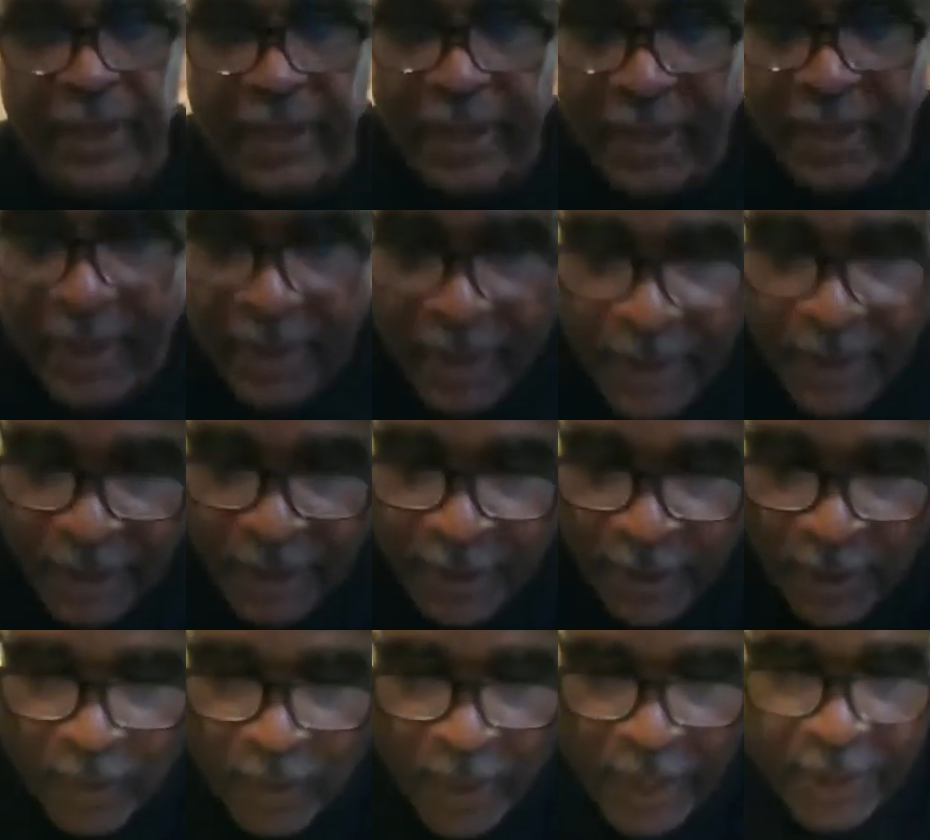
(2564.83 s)
and it's
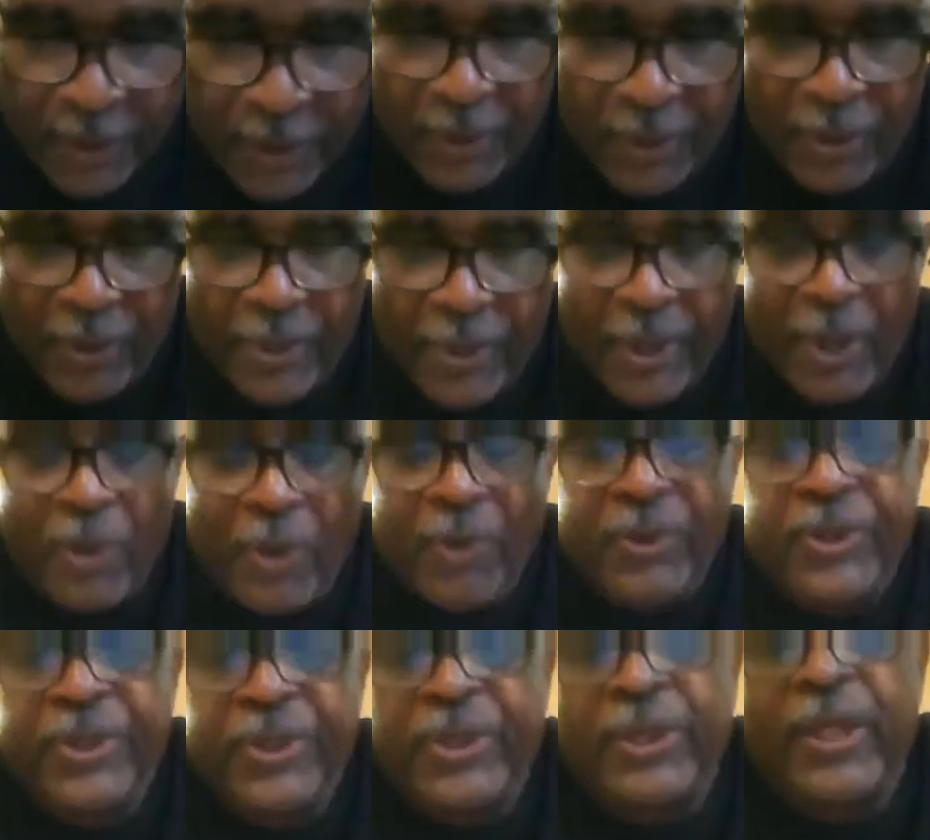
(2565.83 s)
the quest to know,
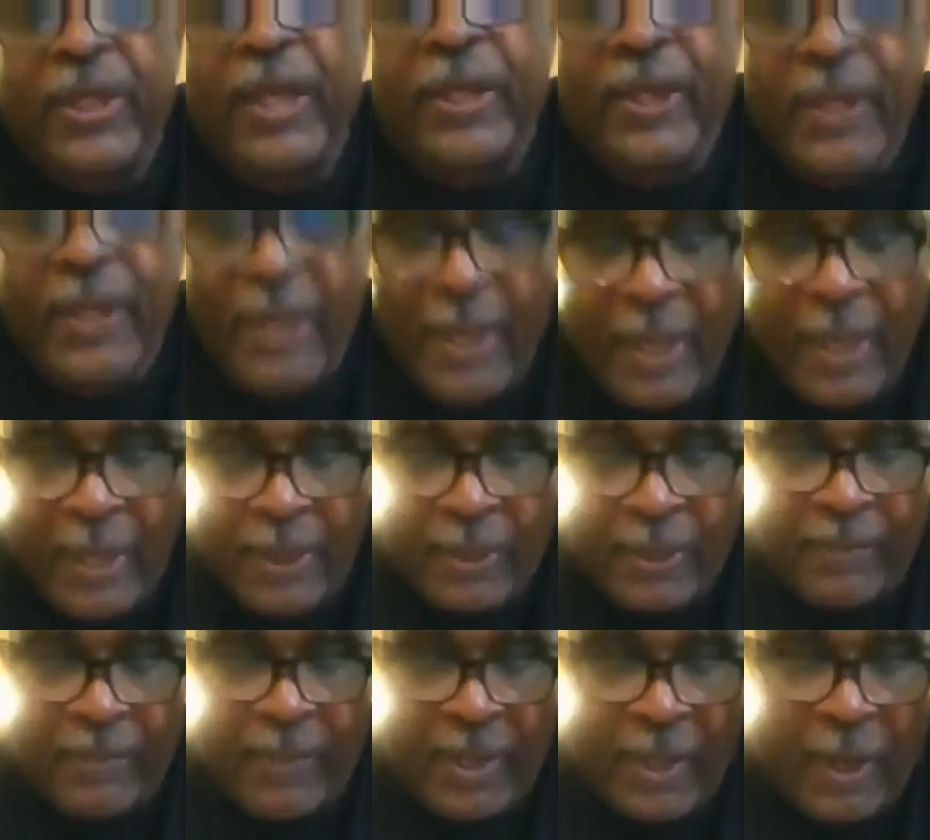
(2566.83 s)
to study,
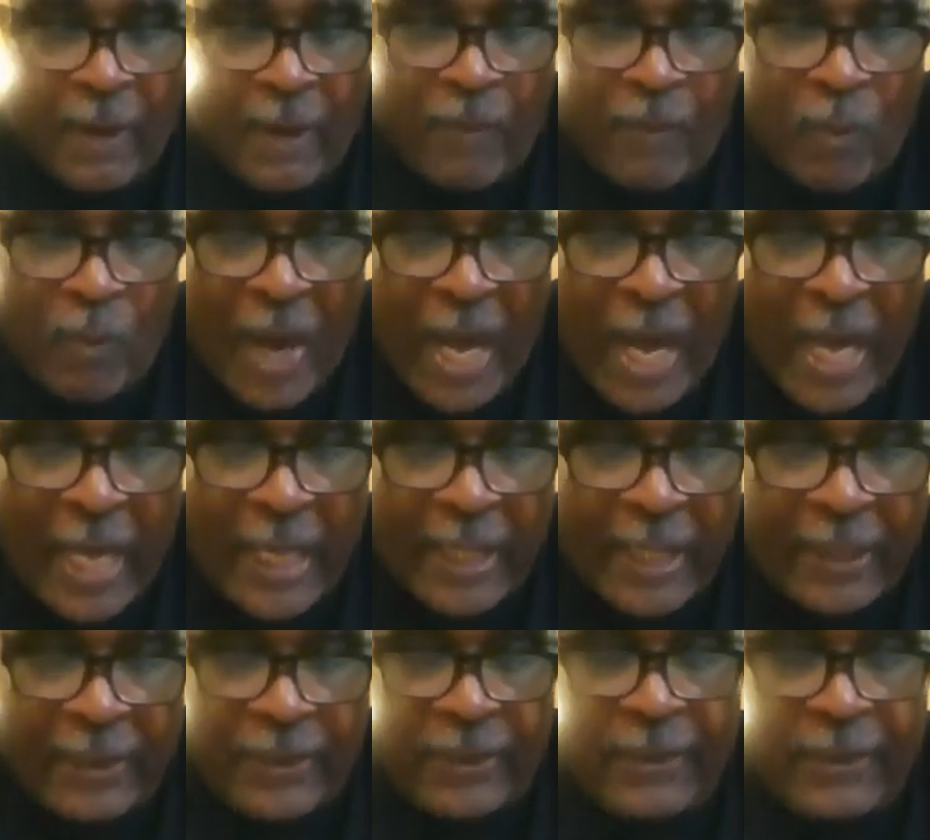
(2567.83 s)
to become
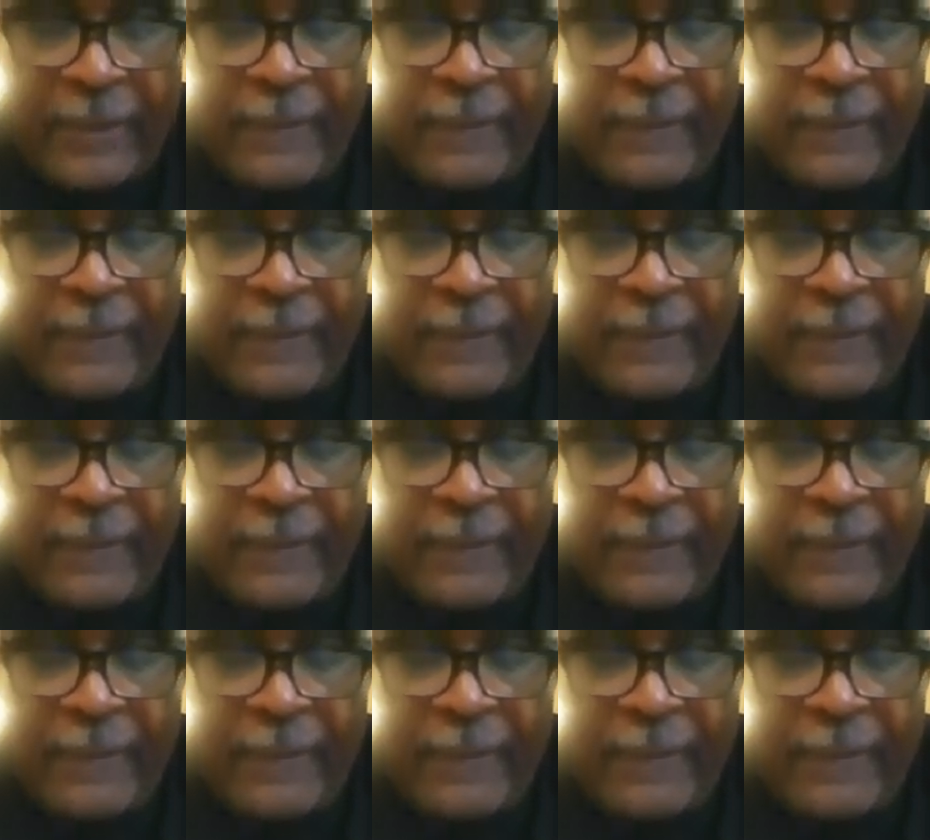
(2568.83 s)
wise.